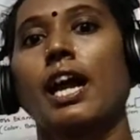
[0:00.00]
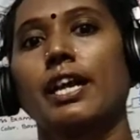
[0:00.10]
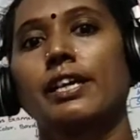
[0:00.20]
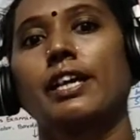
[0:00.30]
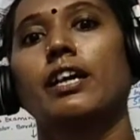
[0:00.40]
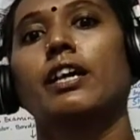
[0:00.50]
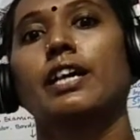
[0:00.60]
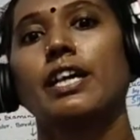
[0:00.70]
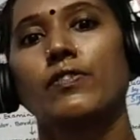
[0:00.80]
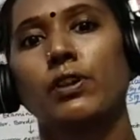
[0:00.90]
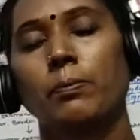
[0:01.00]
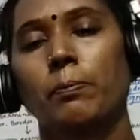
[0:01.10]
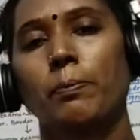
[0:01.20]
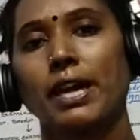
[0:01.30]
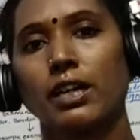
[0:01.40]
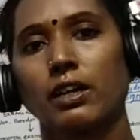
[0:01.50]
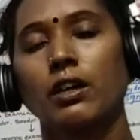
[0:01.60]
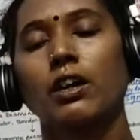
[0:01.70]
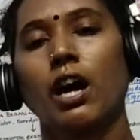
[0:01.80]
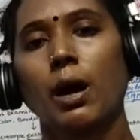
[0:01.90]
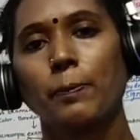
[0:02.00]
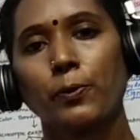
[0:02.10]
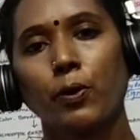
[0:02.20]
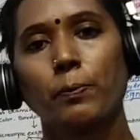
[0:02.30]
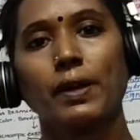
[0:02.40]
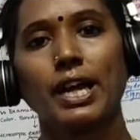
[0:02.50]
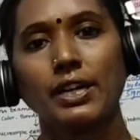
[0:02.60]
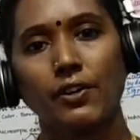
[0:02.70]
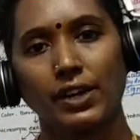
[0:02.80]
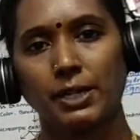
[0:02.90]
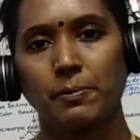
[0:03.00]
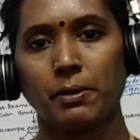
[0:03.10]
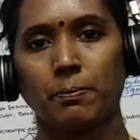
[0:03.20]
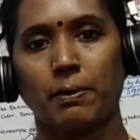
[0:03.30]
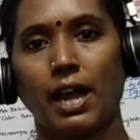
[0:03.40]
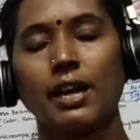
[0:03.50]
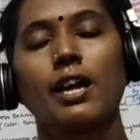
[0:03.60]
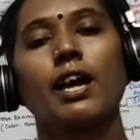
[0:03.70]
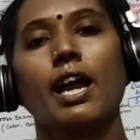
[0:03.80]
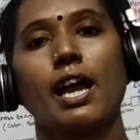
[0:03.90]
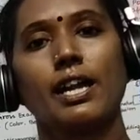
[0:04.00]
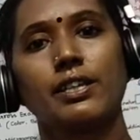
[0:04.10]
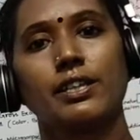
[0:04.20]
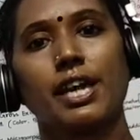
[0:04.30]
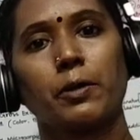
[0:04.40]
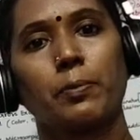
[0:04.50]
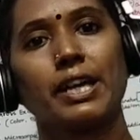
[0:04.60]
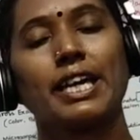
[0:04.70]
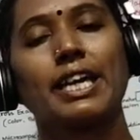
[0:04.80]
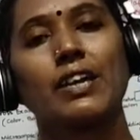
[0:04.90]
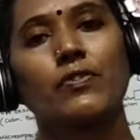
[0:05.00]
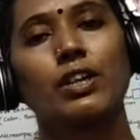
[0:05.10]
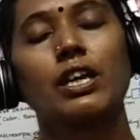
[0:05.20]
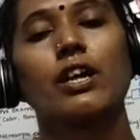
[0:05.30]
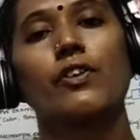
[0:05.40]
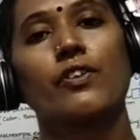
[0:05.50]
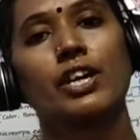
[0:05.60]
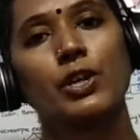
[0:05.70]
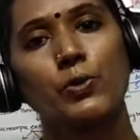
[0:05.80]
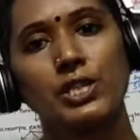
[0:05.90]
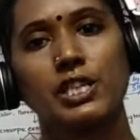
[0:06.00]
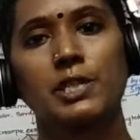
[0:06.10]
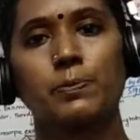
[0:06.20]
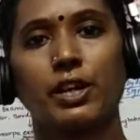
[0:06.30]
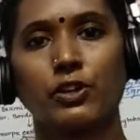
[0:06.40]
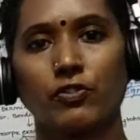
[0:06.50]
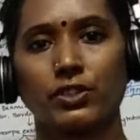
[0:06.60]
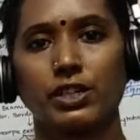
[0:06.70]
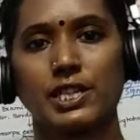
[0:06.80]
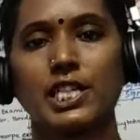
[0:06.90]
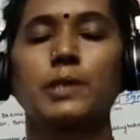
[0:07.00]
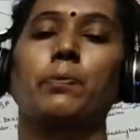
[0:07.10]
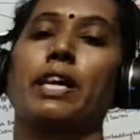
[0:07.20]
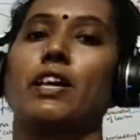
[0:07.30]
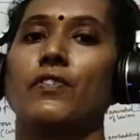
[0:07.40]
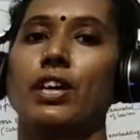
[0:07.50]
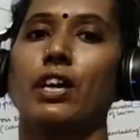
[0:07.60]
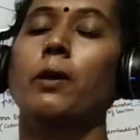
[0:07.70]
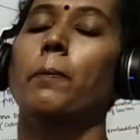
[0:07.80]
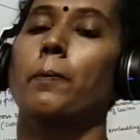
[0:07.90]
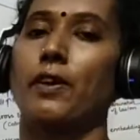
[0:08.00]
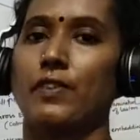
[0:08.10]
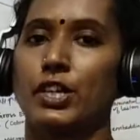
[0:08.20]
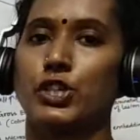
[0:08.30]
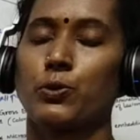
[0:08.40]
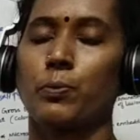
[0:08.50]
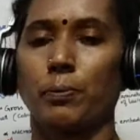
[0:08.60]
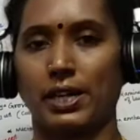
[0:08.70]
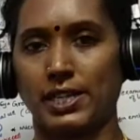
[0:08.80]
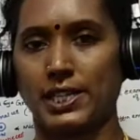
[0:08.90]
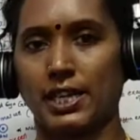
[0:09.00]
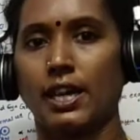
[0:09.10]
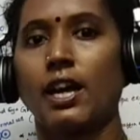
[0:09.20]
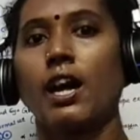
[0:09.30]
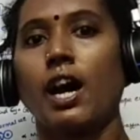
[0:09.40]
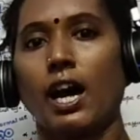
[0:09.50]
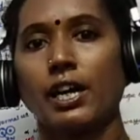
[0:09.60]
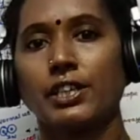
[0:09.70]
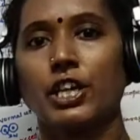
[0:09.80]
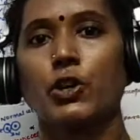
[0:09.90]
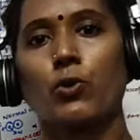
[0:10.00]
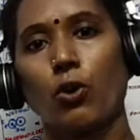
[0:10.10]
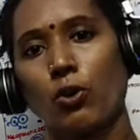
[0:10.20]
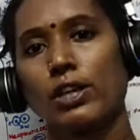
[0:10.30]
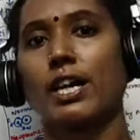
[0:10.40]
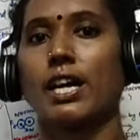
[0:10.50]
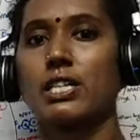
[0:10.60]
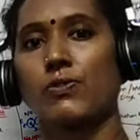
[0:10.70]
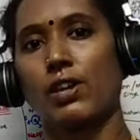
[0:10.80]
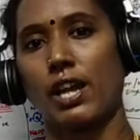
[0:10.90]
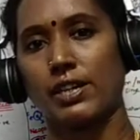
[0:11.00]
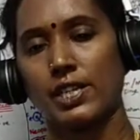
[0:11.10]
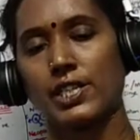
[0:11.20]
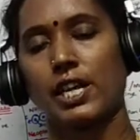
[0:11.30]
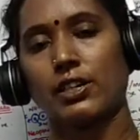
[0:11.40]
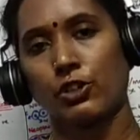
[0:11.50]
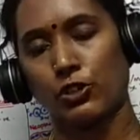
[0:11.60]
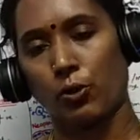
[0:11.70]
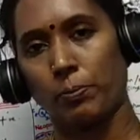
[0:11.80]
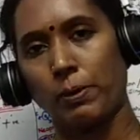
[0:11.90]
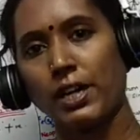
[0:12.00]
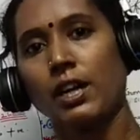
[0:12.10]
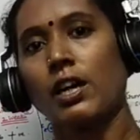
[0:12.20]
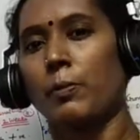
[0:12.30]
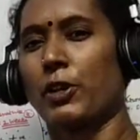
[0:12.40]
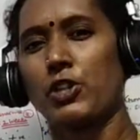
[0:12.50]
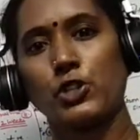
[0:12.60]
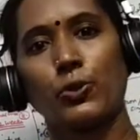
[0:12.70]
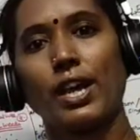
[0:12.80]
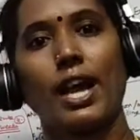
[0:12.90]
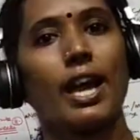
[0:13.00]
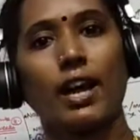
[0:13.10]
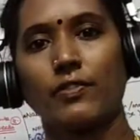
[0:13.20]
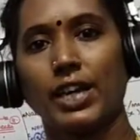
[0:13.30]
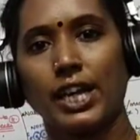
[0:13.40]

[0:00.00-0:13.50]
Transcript: and he will make a appropriate treatment plan, and thereby he will reduce the spread of the disease by giving a preventive medicine. I think you all guys will understand the topic, because today I have